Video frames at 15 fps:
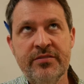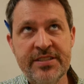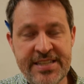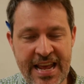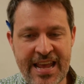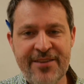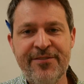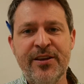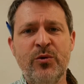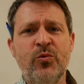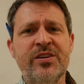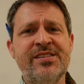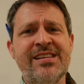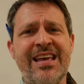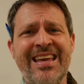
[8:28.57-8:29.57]
David
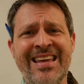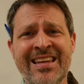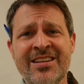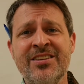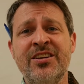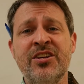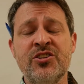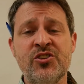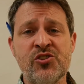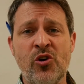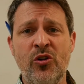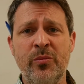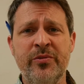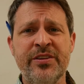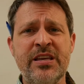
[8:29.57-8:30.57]
was
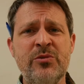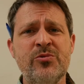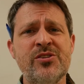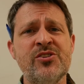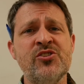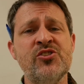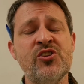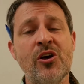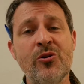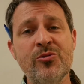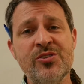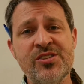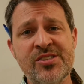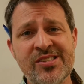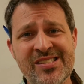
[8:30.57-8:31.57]
inconsolable. He was so
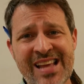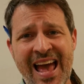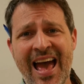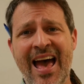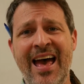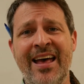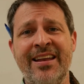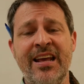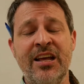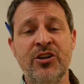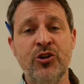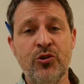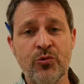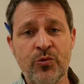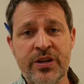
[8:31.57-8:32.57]
sad
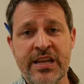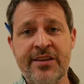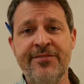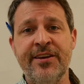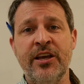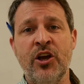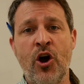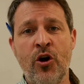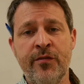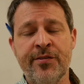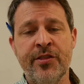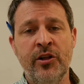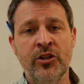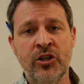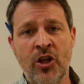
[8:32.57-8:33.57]
and grieving over
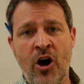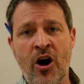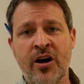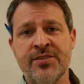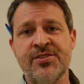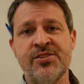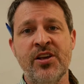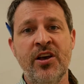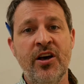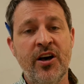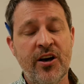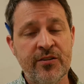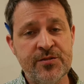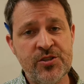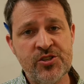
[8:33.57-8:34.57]
the loss
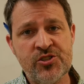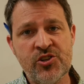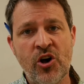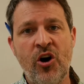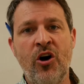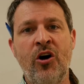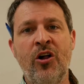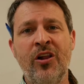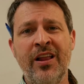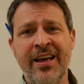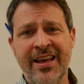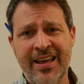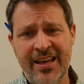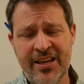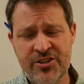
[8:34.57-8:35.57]
of Saul
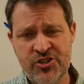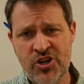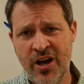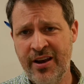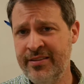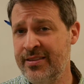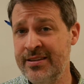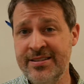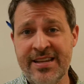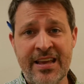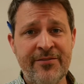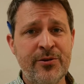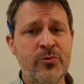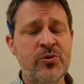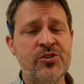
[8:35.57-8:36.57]
and Jonathan.
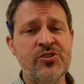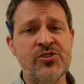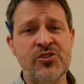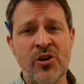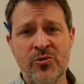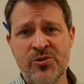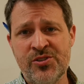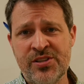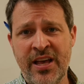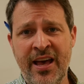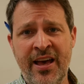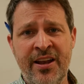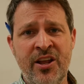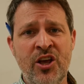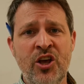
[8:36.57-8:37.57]
David was so sad.